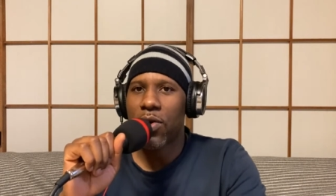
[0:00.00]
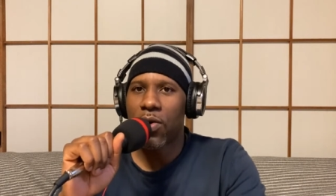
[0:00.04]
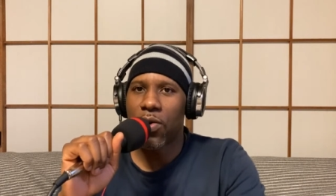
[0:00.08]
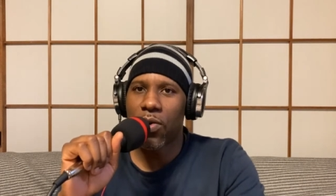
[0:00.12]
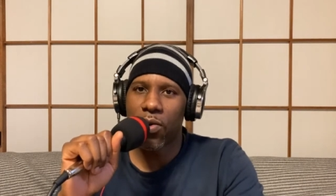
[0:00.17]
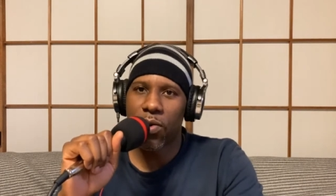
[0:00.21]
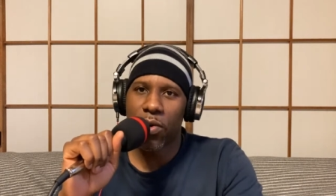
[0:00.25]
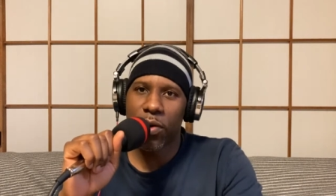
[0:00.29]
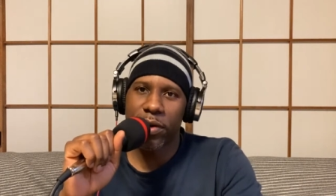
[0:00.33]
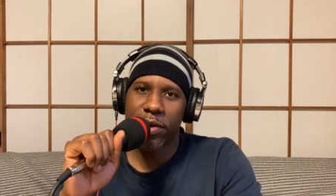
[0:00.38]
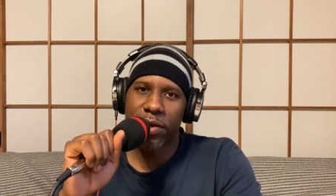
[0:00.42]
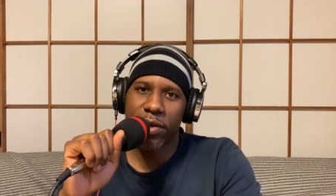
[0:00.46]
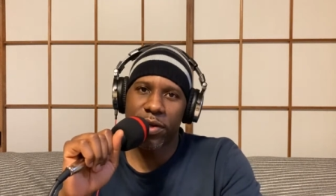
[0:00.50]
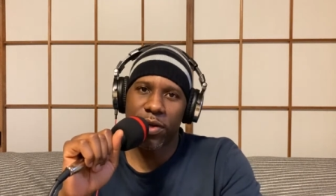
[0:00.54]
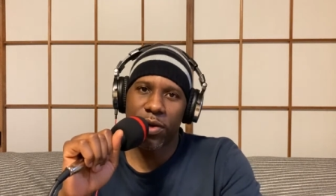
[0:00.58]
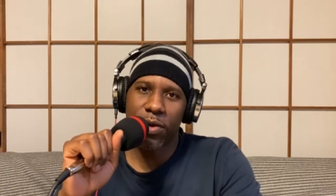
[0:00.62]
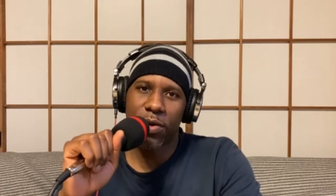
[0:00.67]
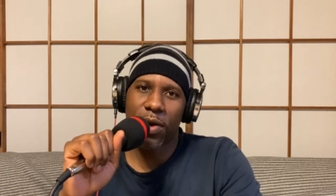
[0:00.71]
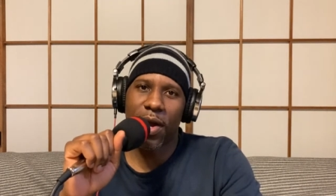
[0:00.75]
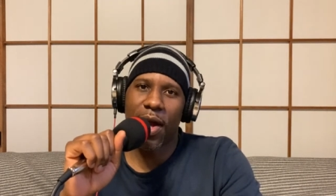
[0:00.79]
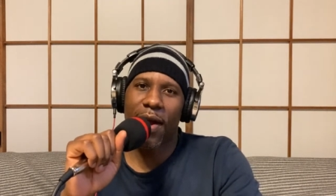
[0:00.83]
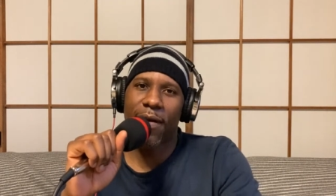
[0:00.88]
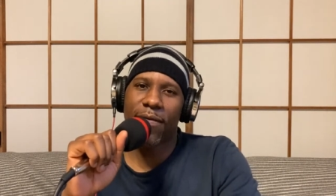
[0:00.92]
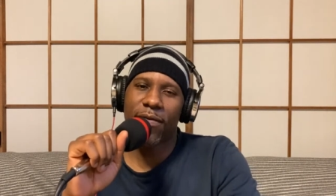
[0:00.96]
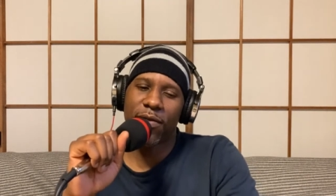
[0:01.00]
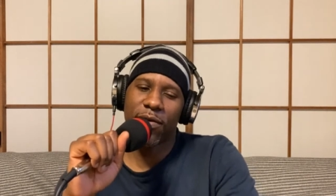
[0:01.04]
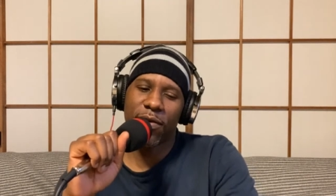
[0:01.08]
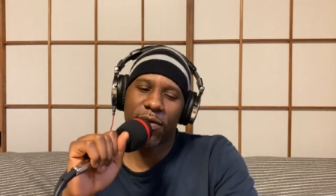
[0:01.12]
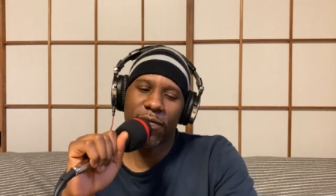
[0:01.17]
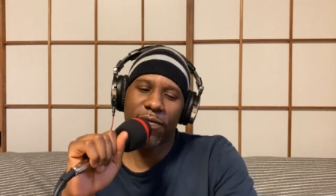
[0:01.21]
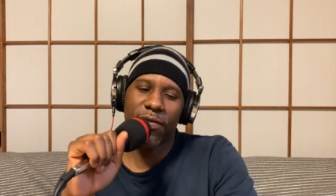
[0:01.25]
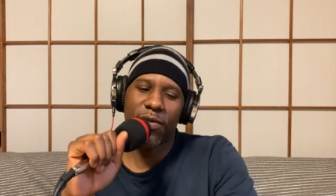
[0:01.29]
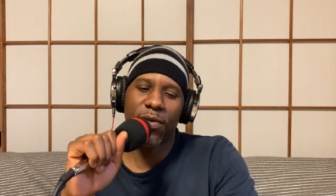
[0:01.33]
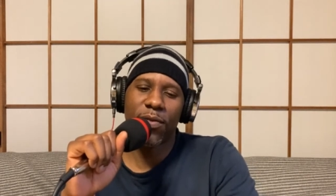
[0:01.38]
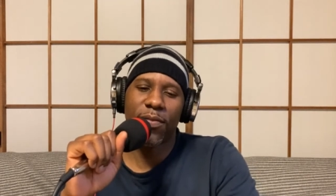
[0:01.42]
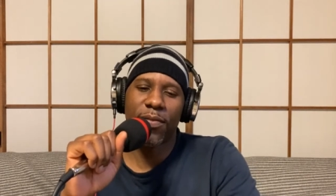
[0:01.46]
Or, after a
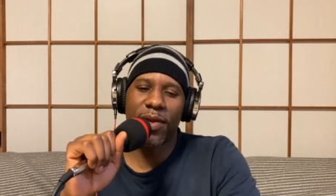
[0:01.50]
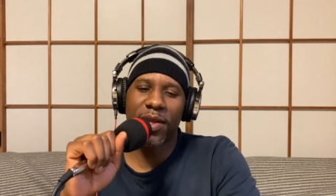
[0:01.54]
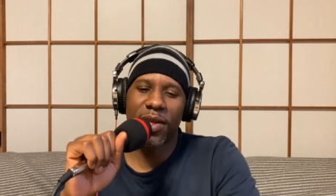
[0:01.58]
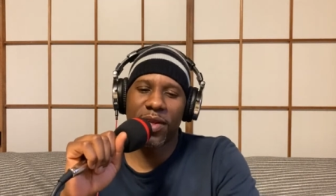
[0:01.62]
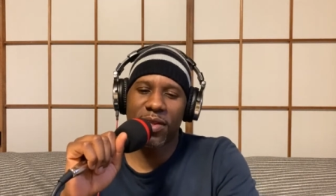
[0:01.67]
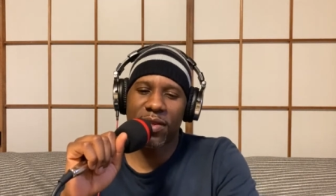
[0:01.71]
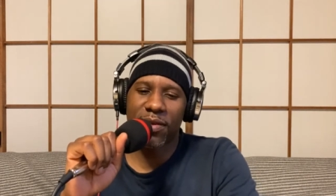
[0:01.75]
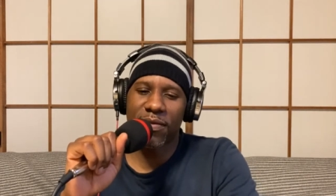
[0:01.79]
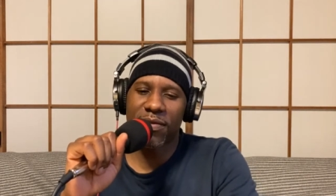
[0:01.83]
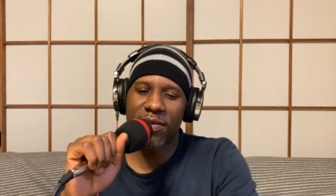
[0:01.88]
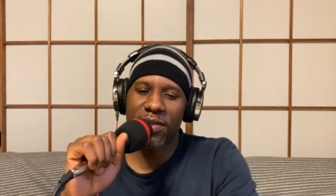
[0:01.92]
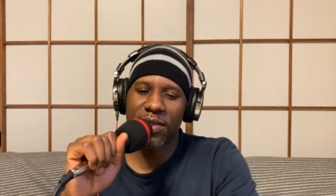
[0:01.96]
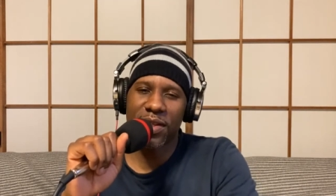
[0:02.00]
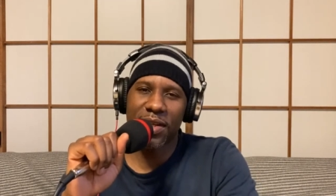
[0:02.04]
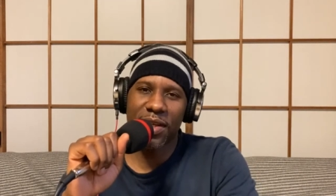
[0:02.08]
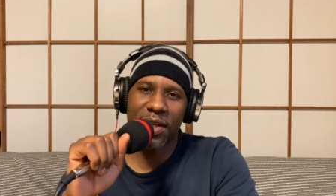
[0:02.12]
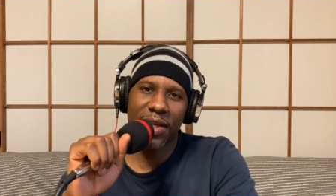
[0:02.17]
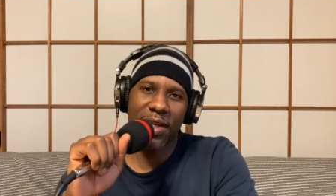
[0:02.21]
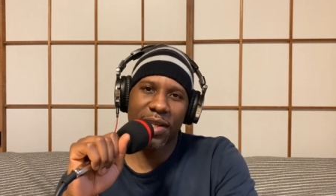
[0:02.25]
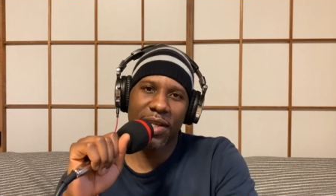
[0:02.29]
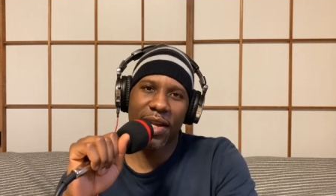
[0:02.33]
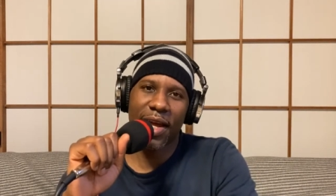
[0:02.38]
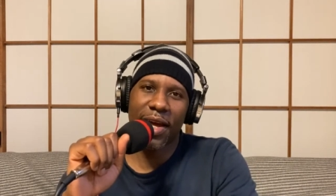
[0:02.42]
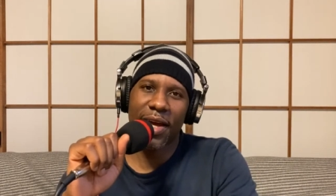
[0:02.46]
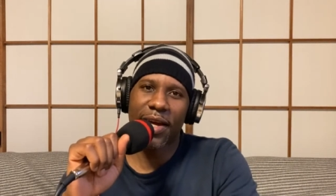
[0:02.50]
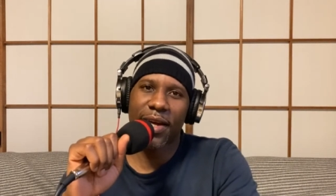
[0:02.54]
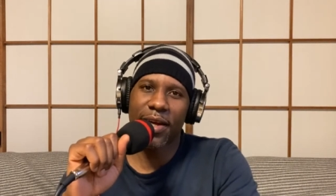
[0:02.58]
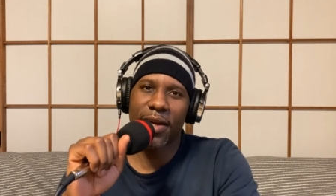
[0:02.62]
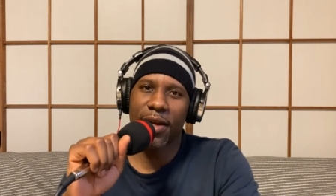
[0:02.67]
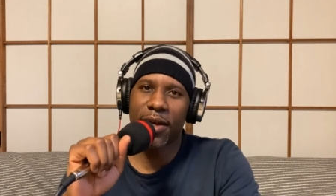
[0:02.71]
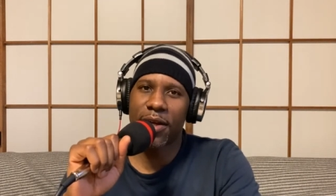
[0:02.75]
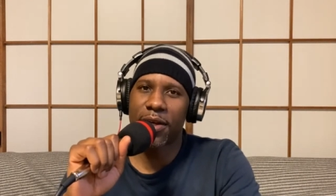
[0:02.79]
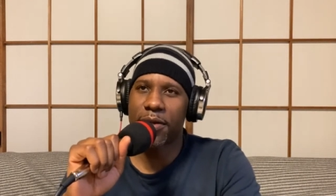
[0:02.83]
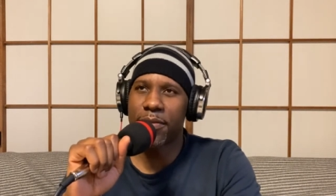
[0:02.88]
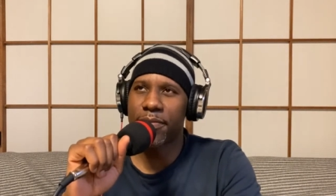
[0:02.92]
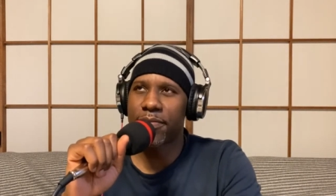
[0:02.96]
few minutes of seeing, like,
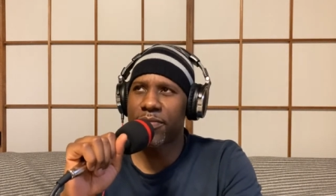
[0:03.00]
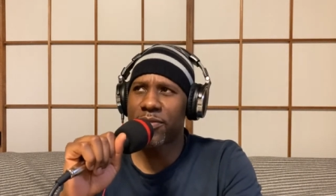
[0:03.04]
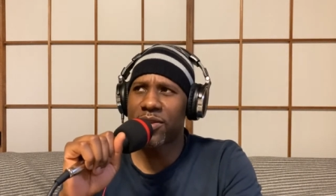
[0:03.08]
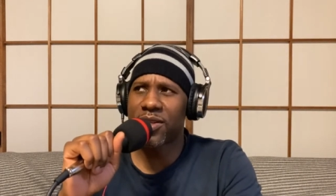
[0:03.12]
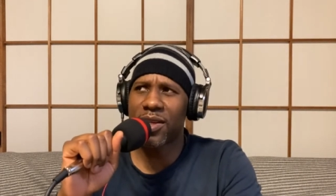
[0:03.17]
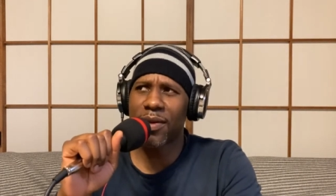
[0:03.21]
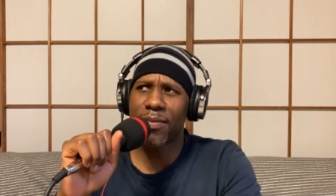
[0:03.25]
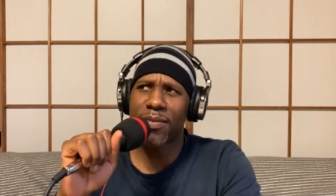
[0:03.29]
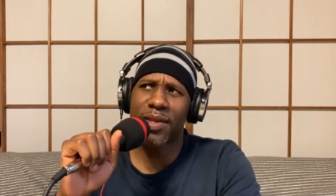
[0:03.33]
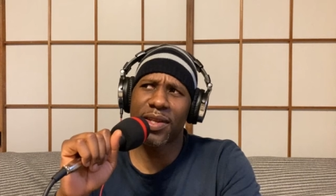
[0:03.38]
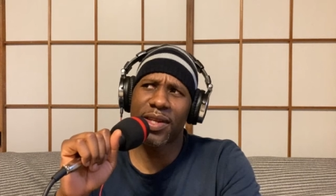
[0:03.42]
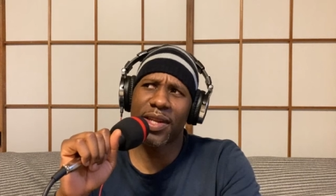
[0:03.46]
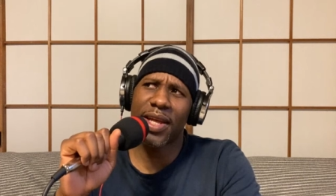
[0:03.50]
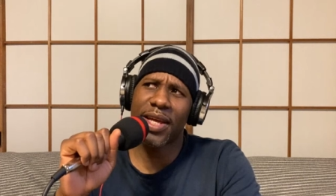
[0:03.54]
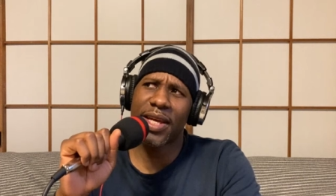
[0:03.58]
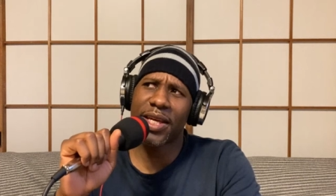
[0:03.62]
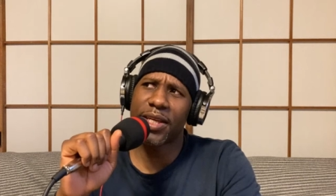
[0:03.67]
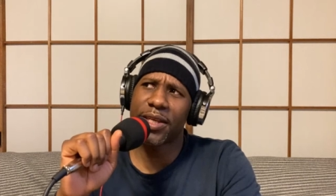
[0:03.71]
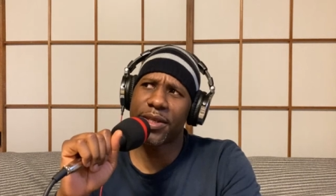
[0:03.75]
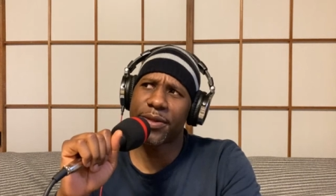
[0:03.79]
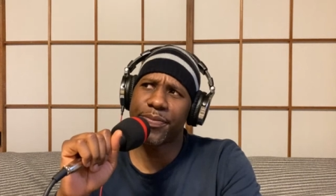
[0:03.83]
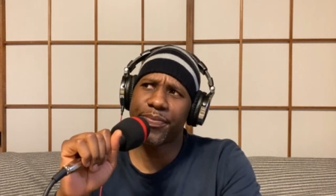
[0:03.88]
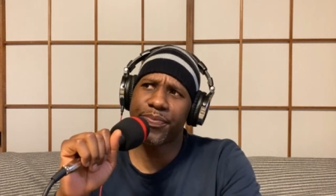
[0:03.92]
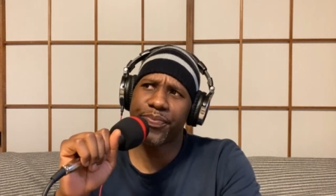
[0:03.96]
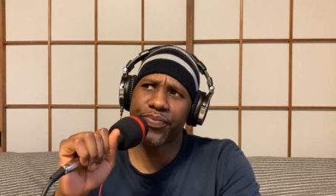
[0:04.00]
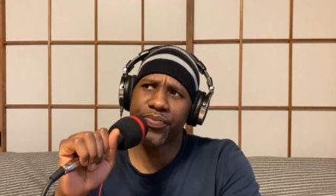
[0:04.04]
something like,